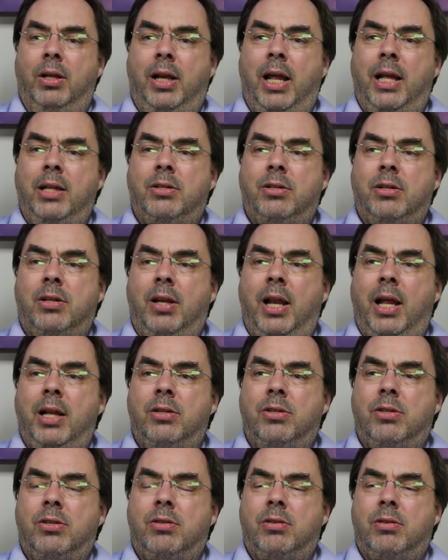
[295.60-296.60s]
Let's
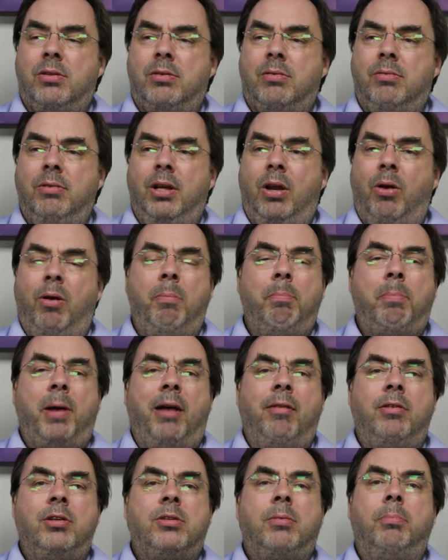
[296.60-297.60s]
you know,
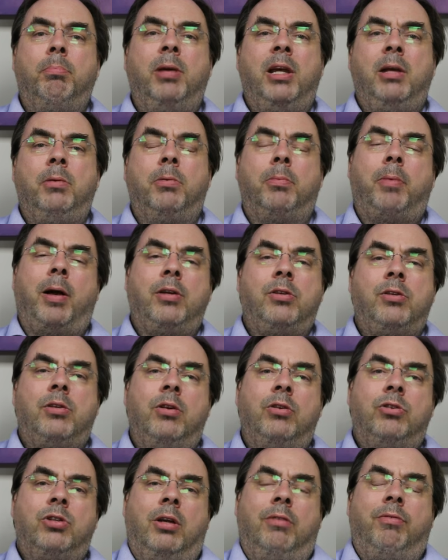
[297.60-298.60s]
embarrass some people by
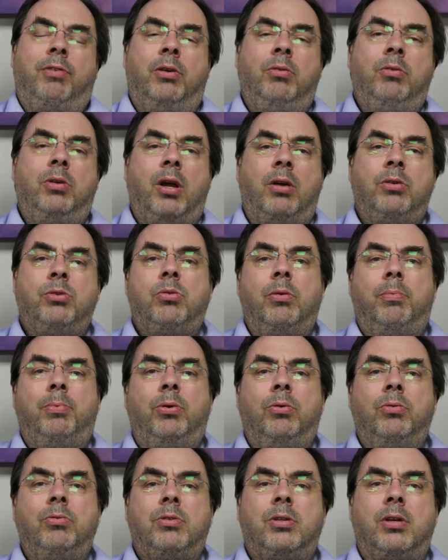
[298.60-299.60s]
searching who goes to a
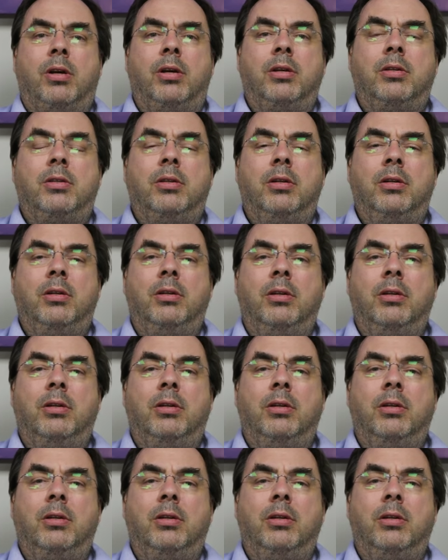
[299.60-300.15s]
porn site.